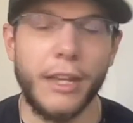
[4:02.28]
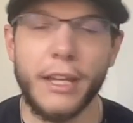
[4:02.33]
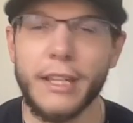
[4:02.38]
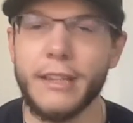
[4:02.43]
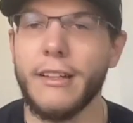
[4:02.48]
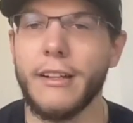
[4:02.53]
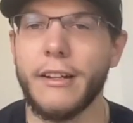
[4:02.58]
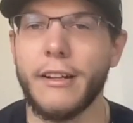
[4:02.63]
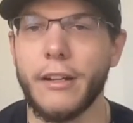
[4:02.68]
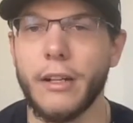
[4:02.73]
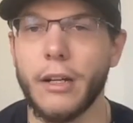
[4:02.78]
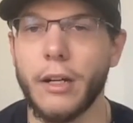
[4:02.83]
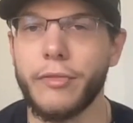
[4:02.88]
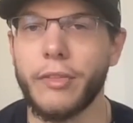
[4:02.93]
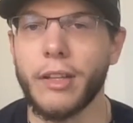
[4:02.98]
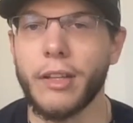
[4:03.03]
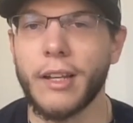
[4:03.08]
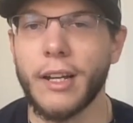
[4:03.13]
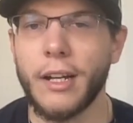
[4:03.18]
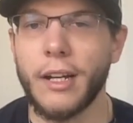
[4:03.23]
they did enough
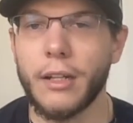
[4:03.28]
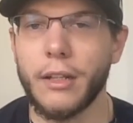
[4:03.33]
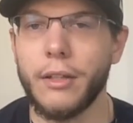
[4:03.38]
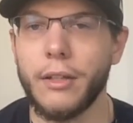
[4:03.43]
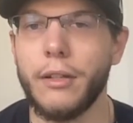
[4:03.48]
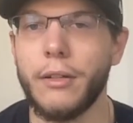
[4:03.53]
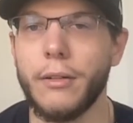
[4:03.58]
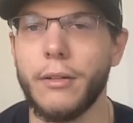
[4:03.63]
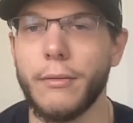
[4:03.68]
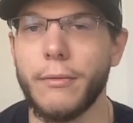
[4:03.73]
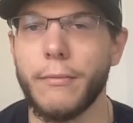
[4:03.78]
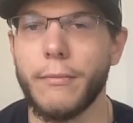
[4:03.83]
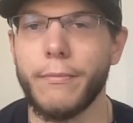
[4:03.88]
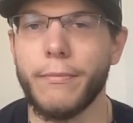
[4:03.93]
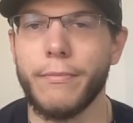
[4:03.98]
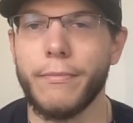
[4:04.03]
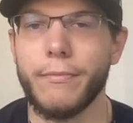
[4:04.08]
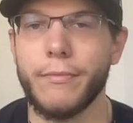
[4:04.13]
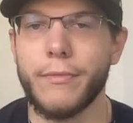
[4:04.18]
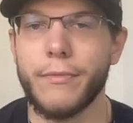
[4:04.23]
to kind of
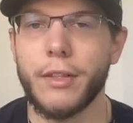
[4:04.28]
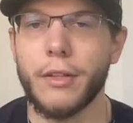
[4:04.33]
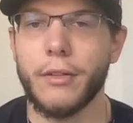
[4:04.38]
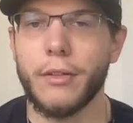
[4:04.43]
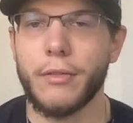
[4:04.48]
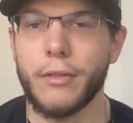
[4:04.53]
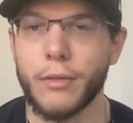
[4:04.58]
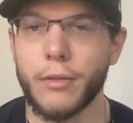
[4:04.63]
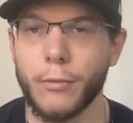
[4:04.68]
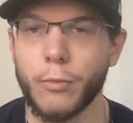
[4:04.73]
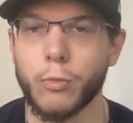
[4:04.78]
to